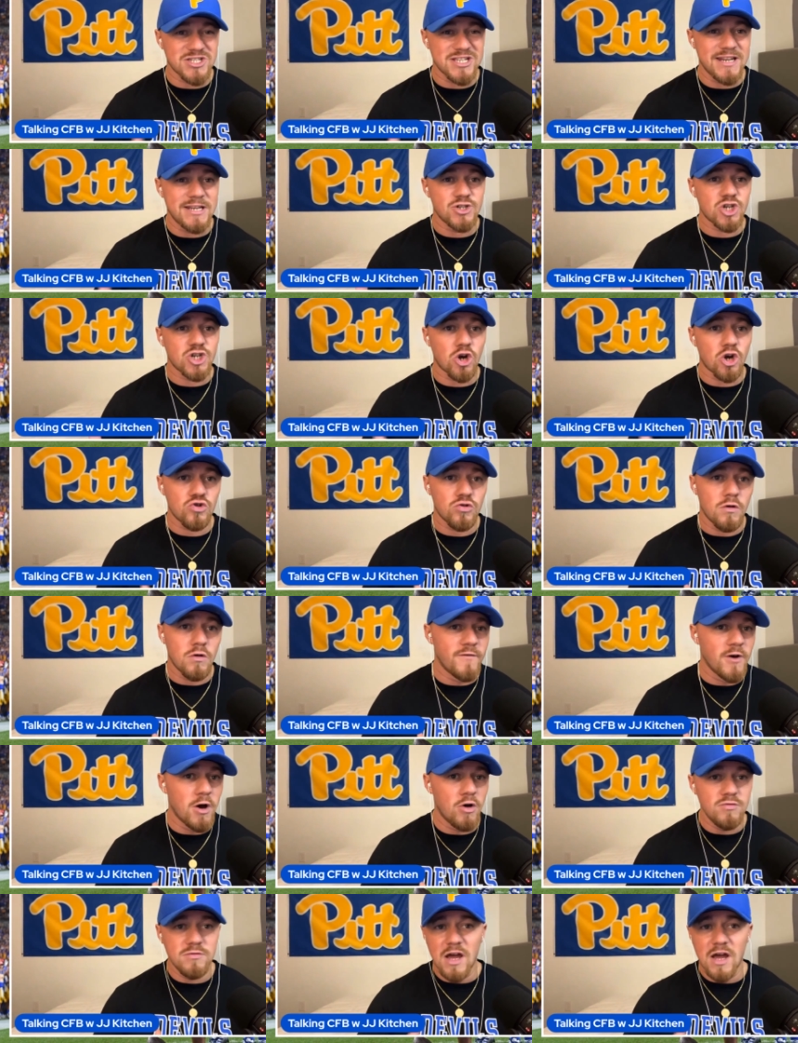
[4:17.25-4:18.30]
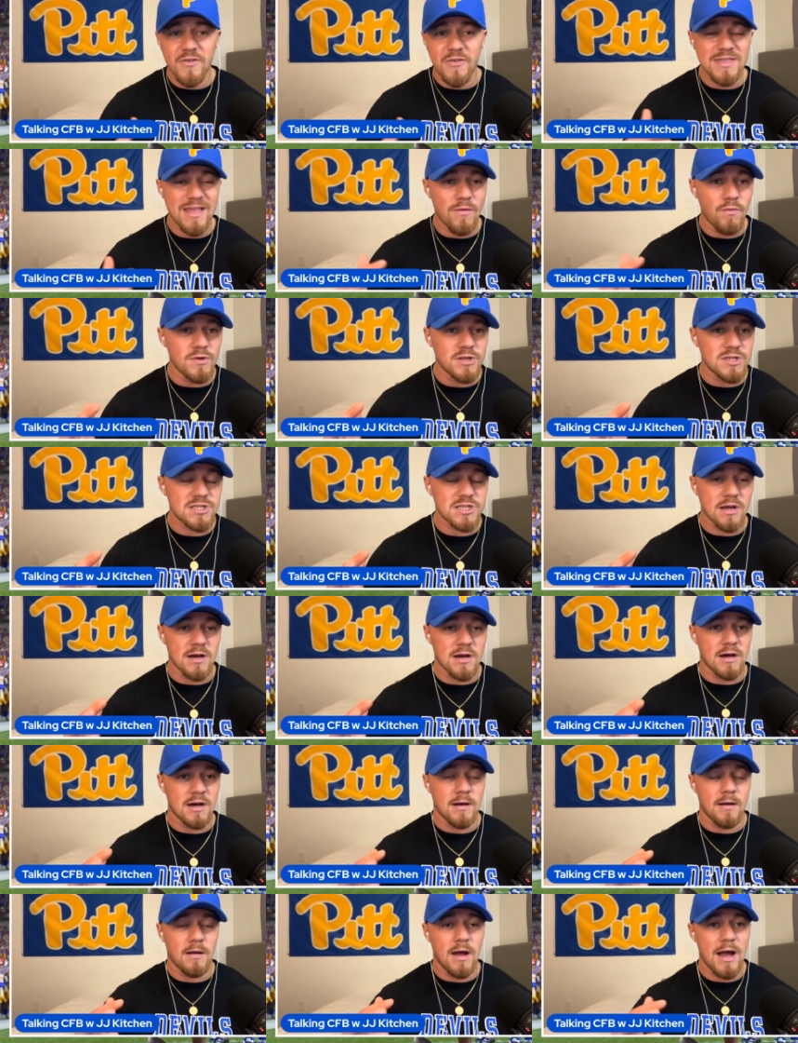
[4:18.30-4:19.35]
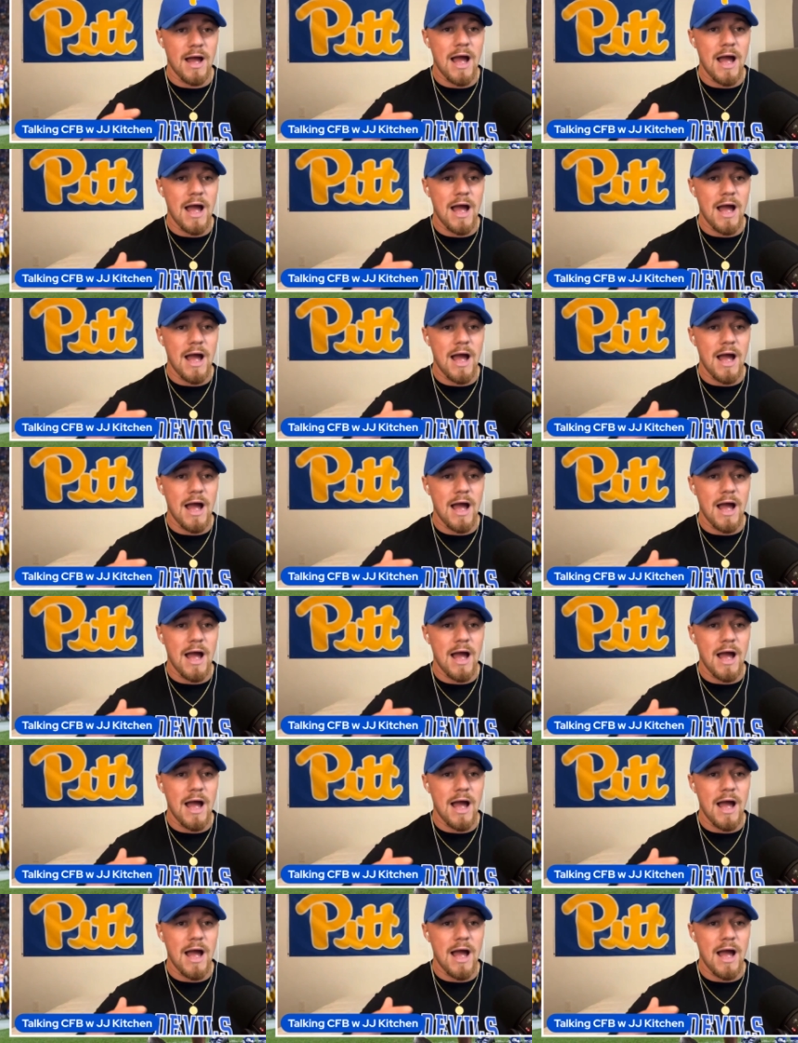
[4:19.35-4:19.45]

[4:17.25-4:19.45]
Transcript: an internal vote, nothing that was uh,